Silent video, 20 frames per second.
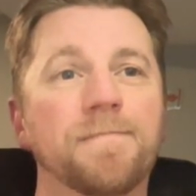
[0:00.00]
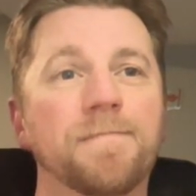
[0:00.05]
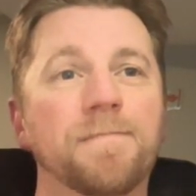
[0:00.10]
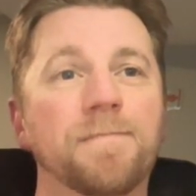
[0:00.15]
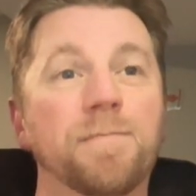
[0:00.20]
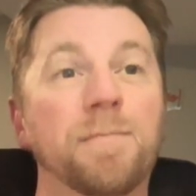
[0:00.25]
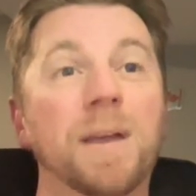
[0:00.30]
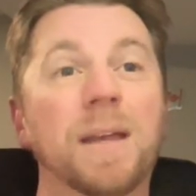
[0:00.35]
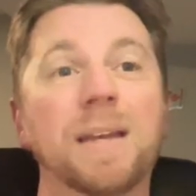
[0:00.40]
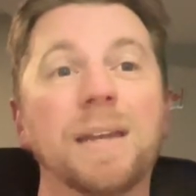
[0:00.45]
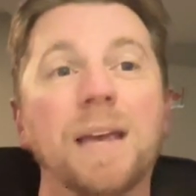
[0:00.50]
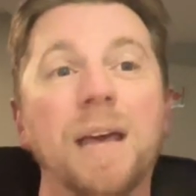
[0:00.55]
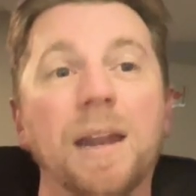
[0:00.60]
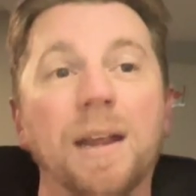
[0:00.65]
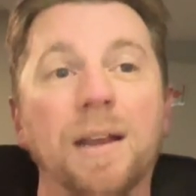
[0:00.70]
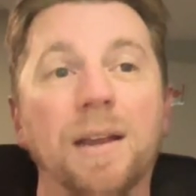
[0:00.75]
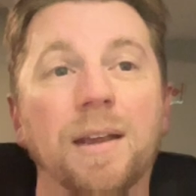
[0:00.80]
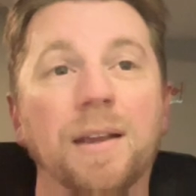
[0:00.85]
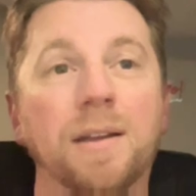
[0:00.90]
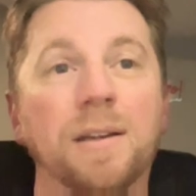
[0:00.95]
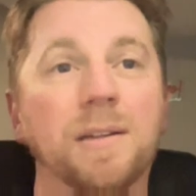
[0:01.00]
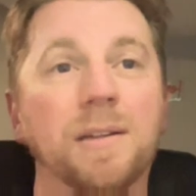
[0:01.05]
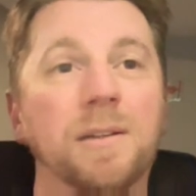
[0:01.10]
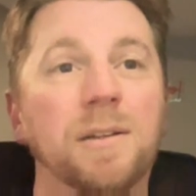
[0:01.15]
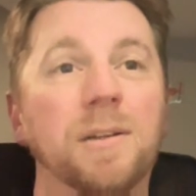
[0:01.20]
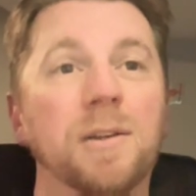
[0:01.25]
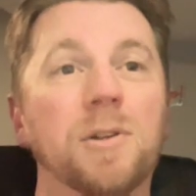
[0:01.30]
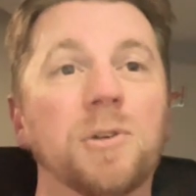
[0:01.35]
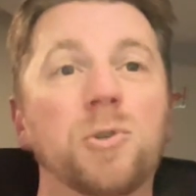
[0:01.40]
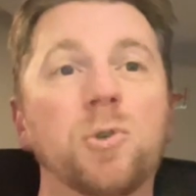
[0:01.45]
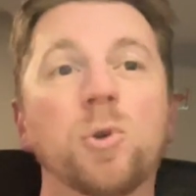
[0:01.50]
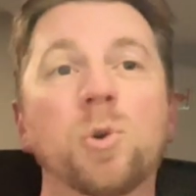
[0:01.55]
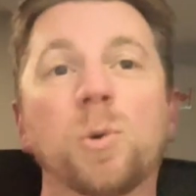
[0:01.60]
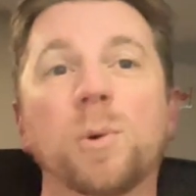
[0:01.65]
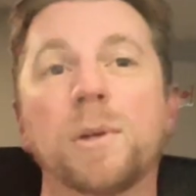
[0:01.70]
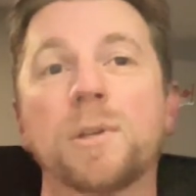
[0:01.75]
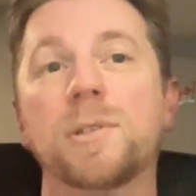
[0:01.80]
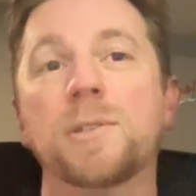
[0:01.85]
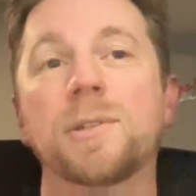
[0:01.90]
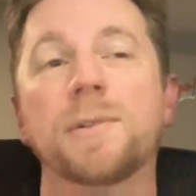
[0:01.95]
magnetic,
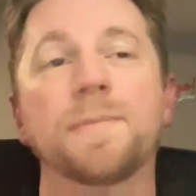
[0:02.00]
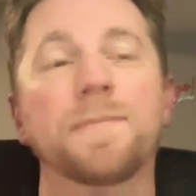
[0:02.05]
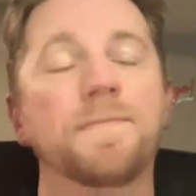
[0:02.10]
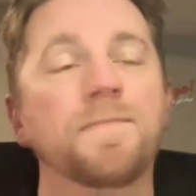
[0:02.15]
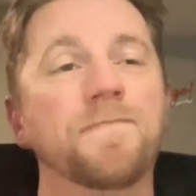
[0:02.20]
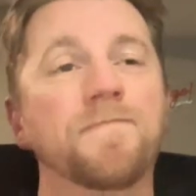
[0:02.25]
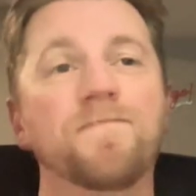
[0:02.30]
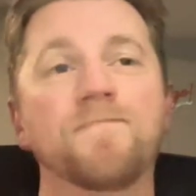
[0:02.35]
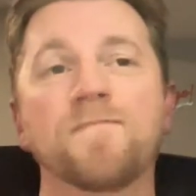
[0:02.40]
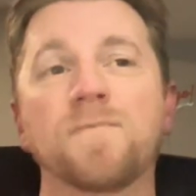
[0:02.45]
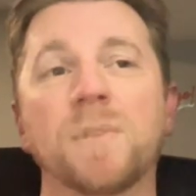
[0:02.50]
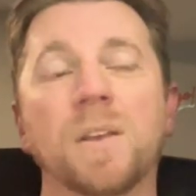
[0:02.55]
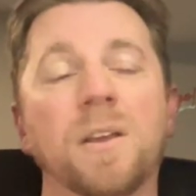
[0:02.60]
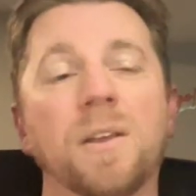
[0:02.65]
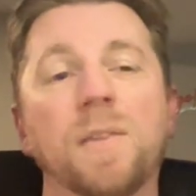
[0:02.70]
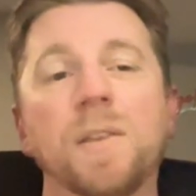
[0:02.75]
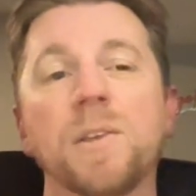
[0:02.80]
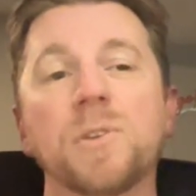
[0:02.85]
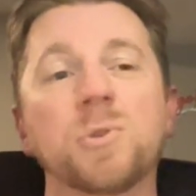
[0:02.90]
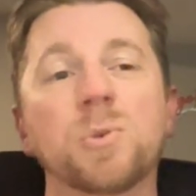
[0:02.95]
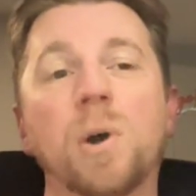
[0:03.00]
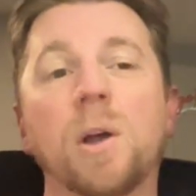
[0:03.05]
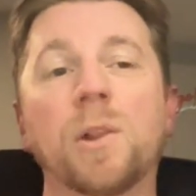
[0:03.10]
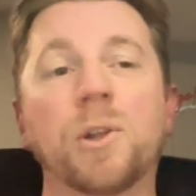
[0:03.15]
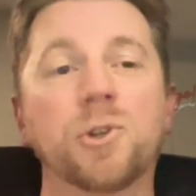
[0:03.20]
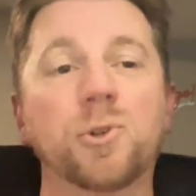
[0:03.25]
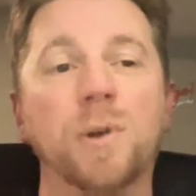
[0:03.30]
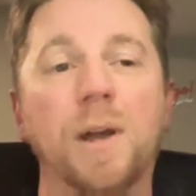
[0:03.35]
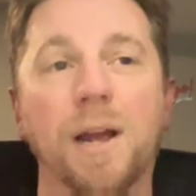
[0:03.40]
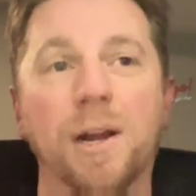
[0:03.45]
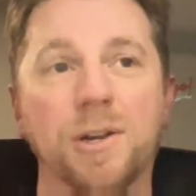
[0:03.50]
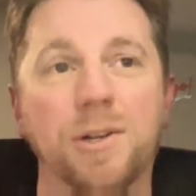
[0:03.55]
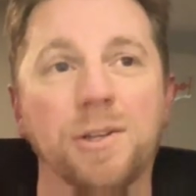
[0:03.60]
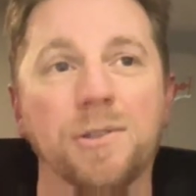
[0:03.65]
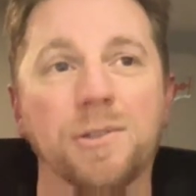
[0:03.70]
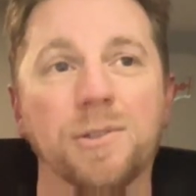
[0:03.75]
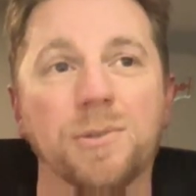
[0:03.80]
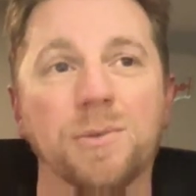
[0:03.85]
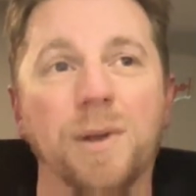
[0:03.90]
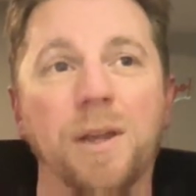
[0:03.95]
tourist. These are all
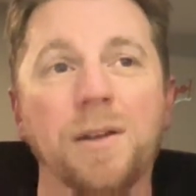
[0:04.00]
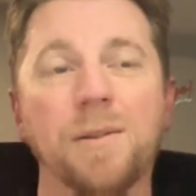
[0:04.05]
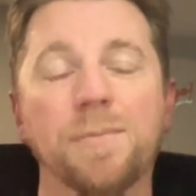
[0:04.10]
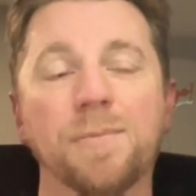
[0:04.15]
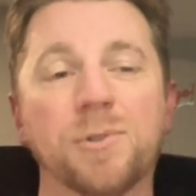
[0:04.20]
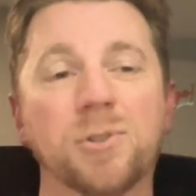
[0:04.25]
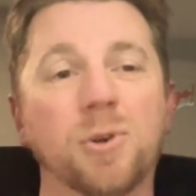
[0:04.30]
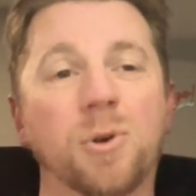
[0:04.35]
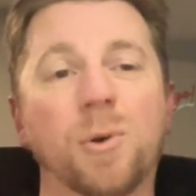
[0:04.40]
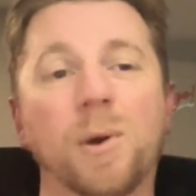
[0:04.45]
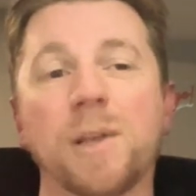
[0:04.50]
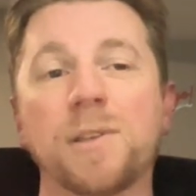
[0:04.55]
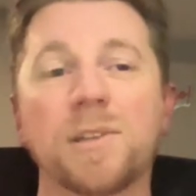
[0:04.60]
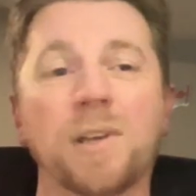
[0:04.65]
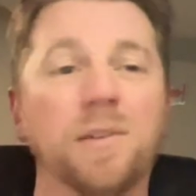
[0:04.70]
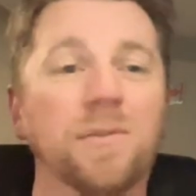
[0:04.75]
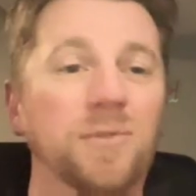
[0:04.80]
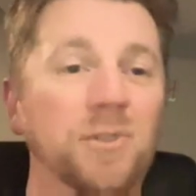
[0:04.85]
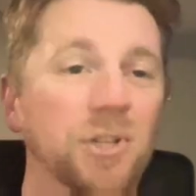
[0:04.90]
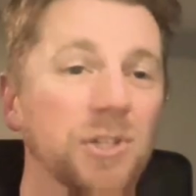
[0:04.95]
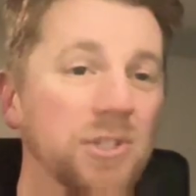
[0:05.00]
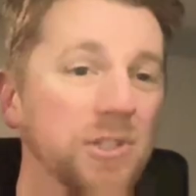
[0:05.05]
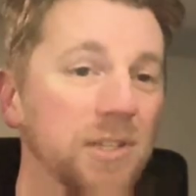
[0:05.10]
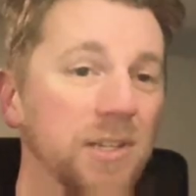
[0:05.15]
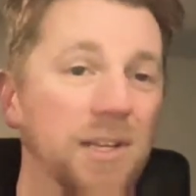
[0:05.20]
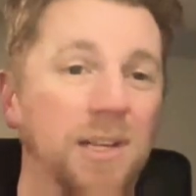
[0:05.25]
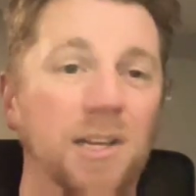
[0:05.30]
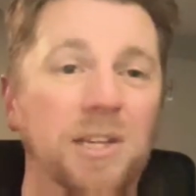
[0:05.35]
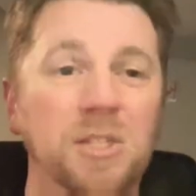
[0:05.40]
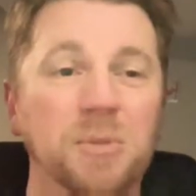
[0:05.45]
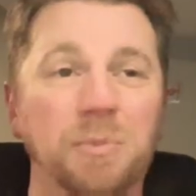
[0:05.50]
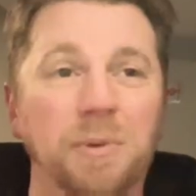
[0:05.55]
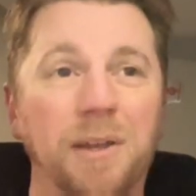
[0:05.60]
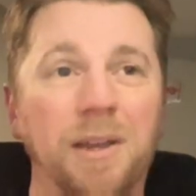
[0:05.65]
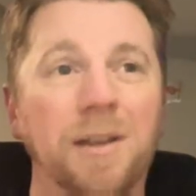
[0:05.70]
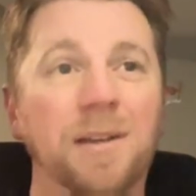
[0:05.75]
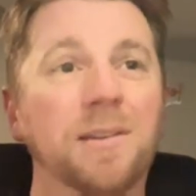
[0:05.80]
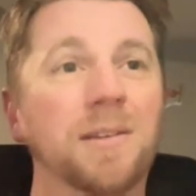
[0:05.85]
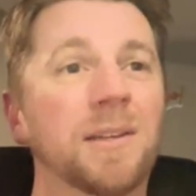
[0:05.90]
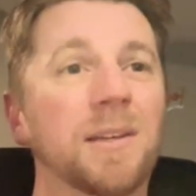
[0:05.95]
attractions, right? So as I just
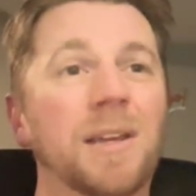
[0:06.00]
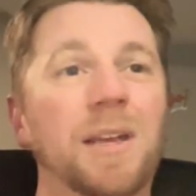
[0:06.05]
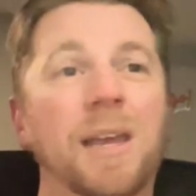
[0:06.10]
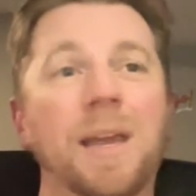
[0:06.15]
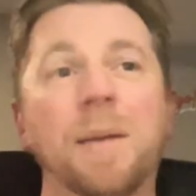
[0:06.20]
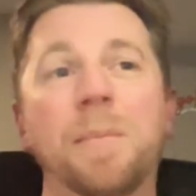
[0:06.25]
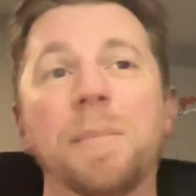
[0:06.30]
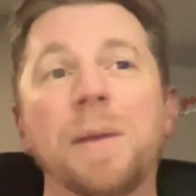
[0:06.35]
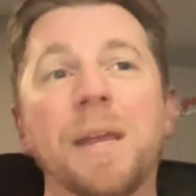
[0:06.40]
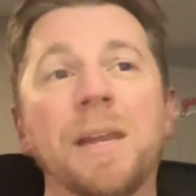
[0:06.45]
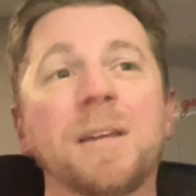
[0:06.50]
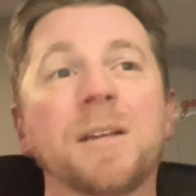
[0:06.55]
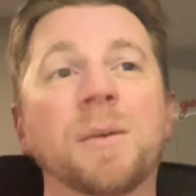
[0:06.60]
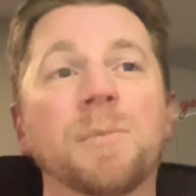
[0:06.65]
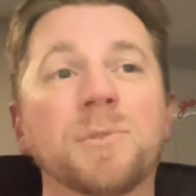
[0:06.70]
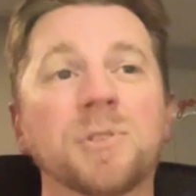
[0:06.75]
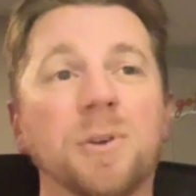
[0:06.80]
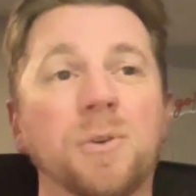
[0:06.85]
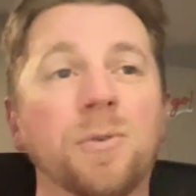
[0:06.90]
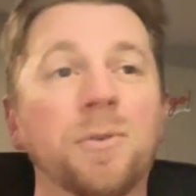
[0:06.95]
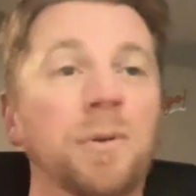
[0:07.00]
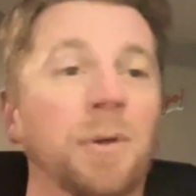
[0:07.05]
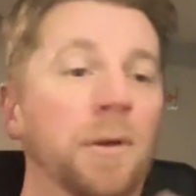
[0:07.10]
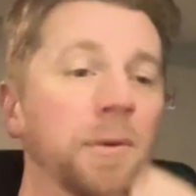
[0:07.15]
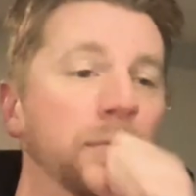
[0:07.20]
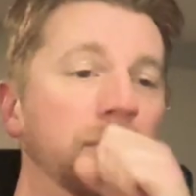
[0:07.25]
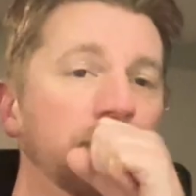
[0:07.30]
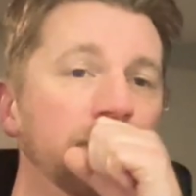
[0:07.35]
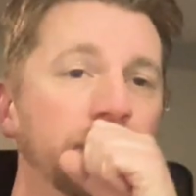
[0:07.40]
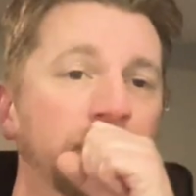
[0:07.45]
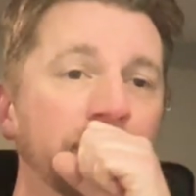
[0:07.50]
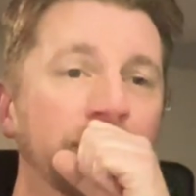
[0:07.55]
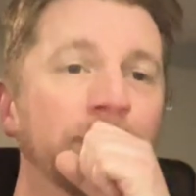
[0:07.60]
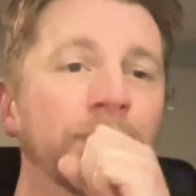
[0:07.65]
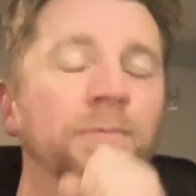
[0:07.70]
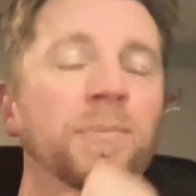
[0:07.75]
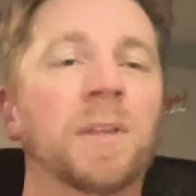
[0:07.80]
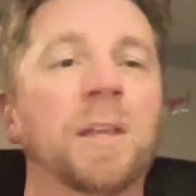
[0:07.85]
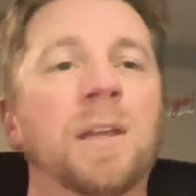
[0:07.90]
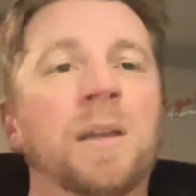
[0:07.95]
explained, main comes out,
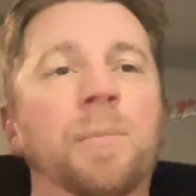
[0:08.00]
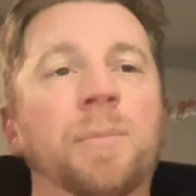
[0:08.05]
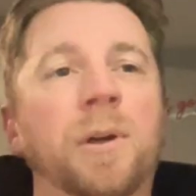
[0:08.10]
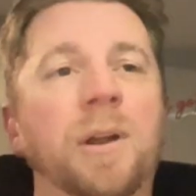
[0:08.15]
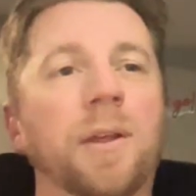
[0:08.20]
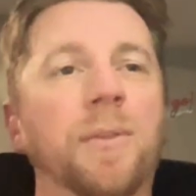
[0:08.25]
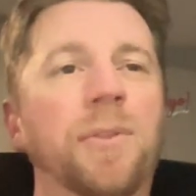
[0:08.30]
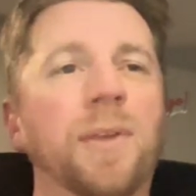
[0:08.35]
but I